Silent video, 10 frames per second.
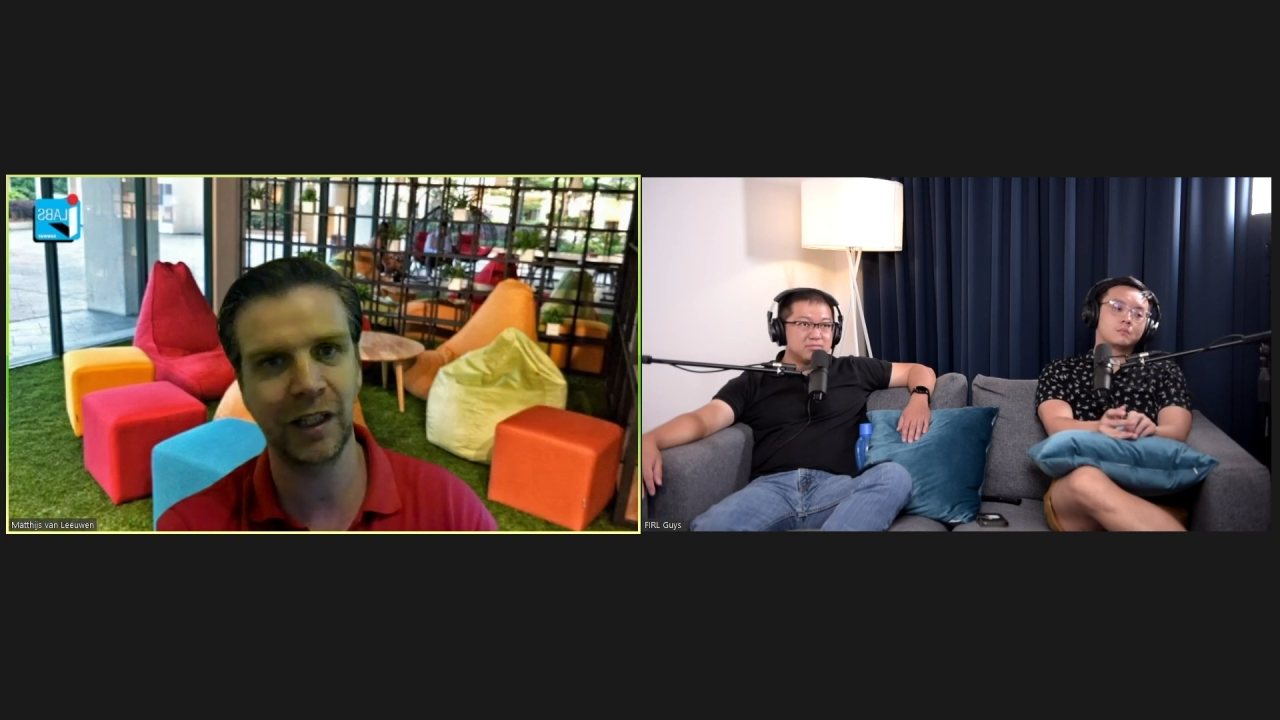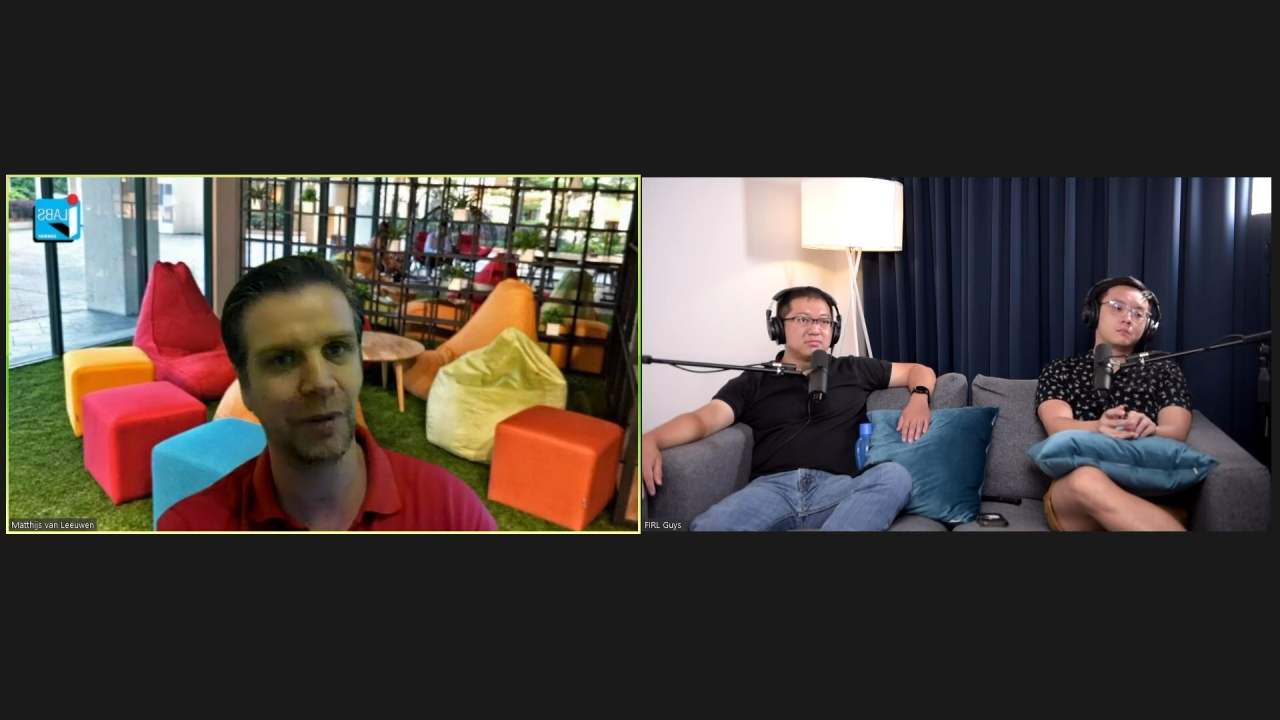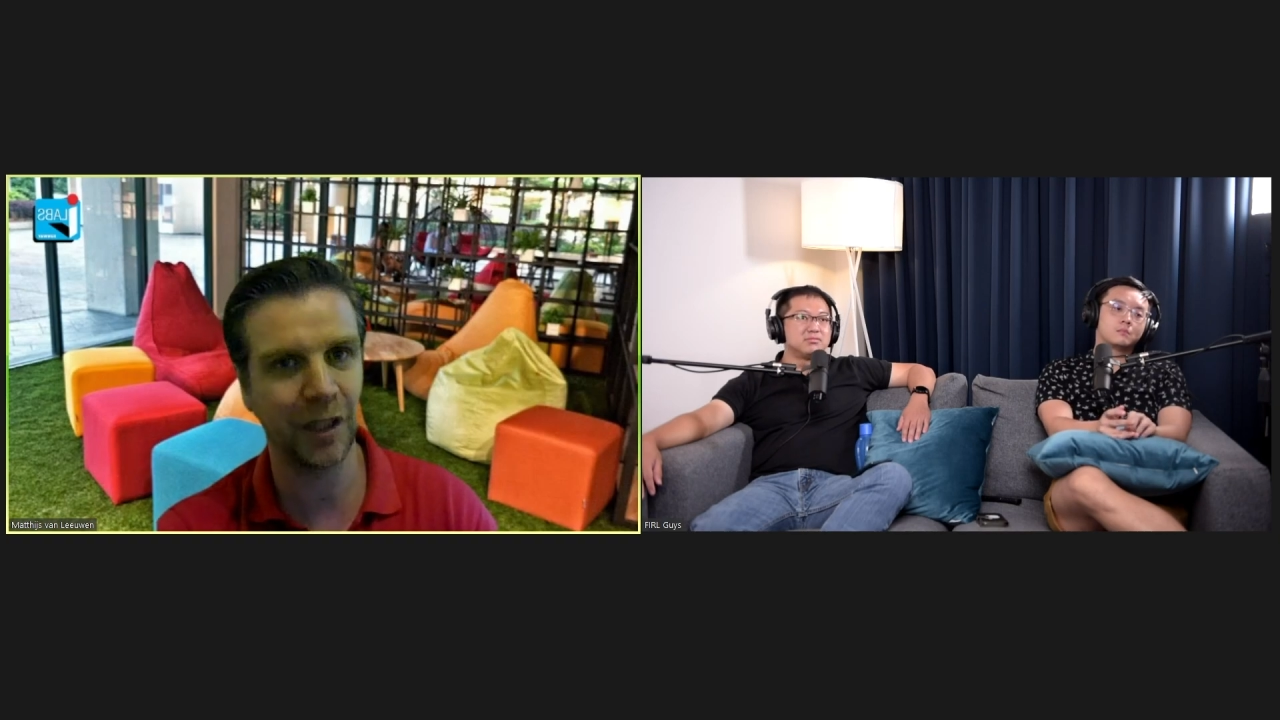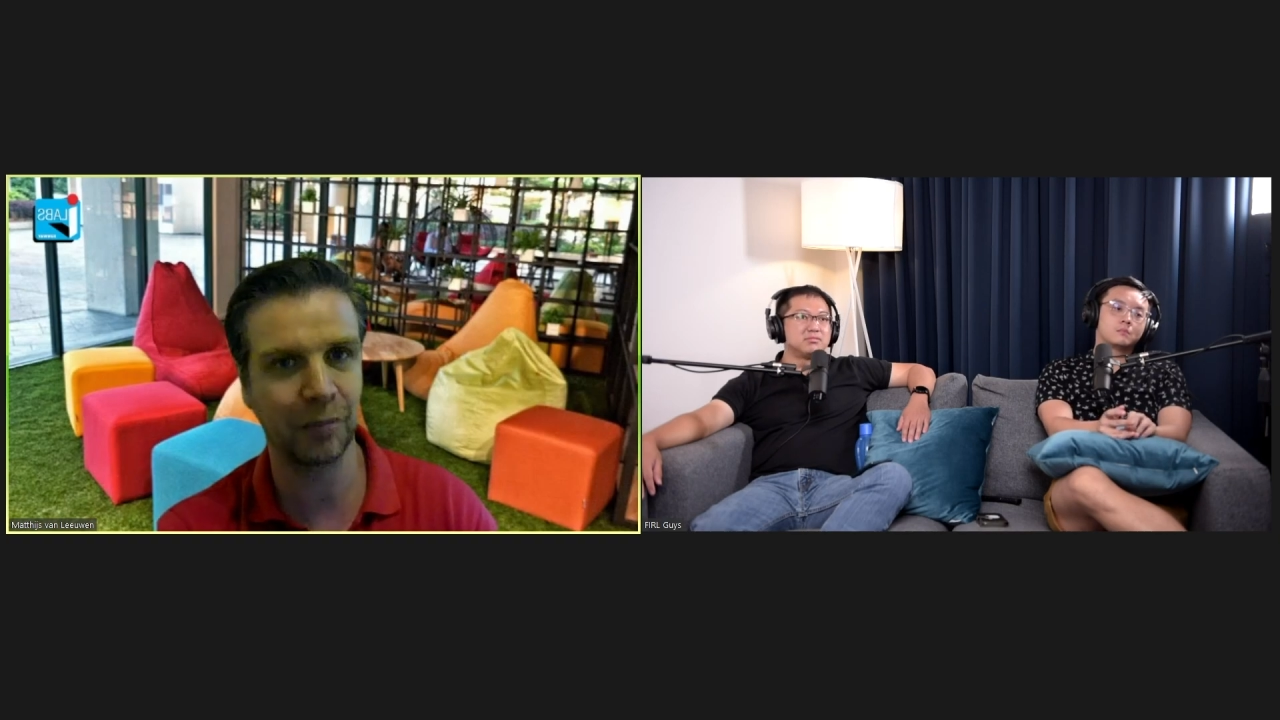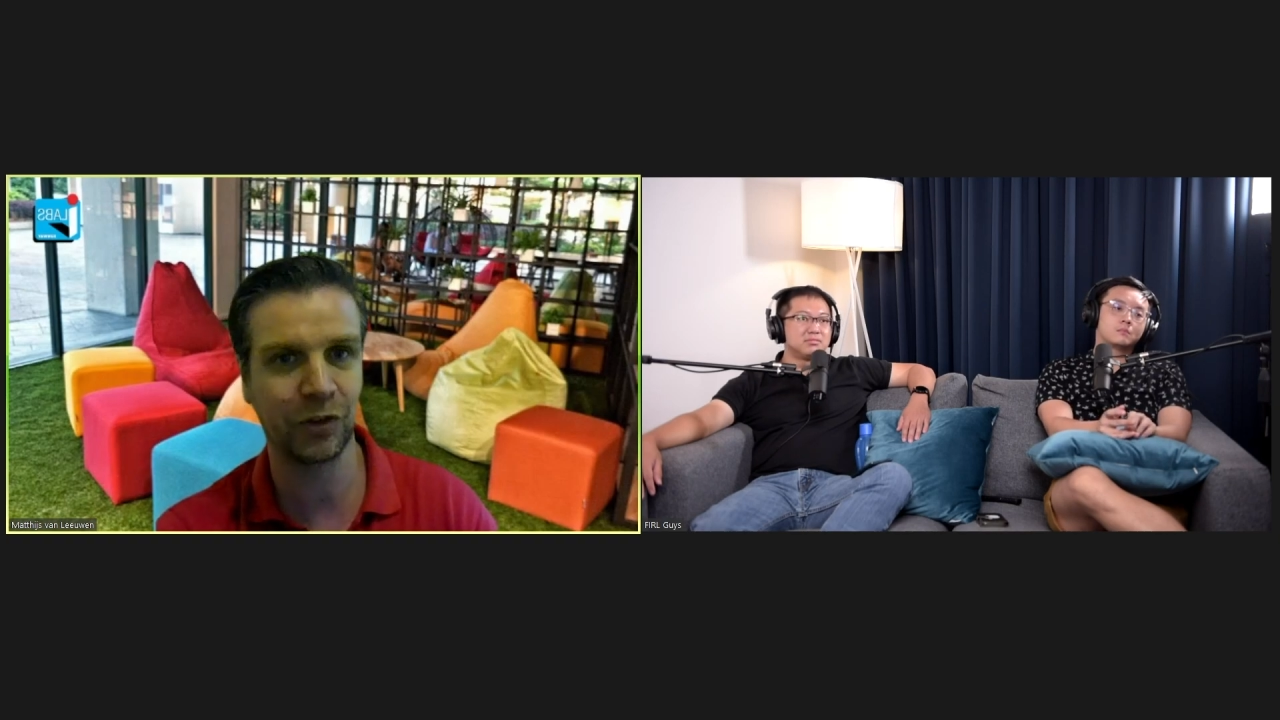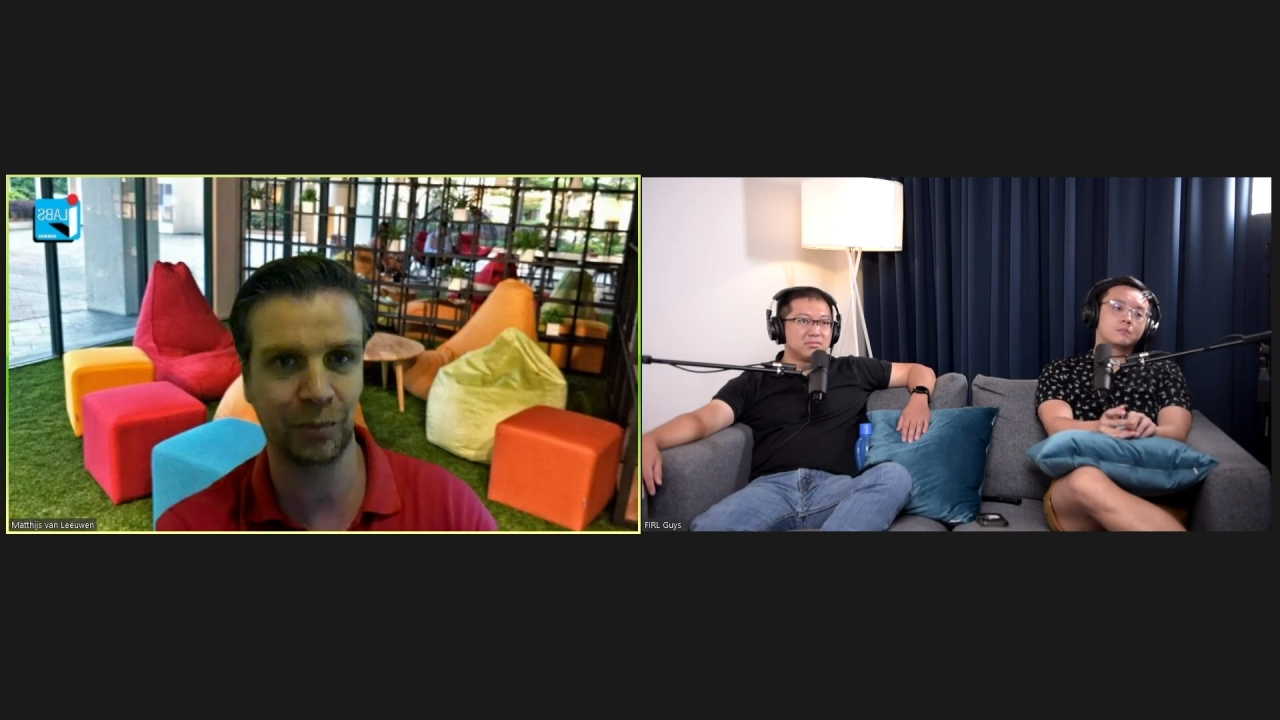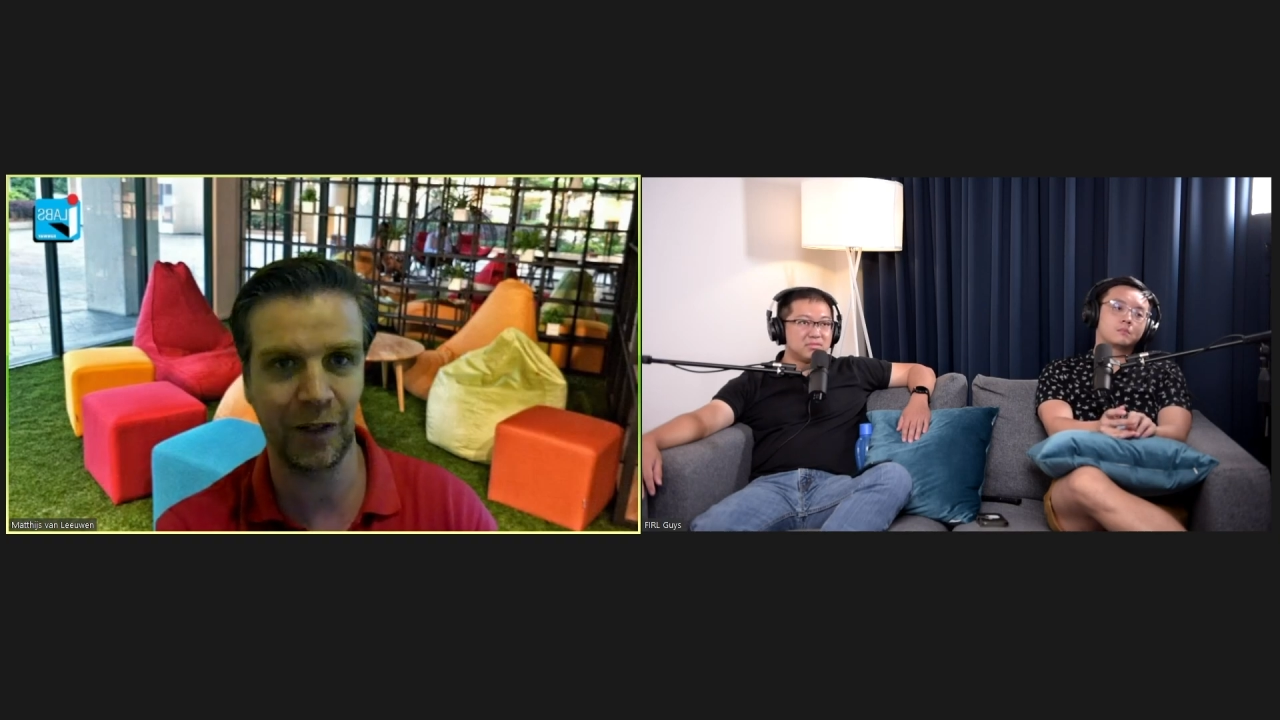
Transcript: it becomes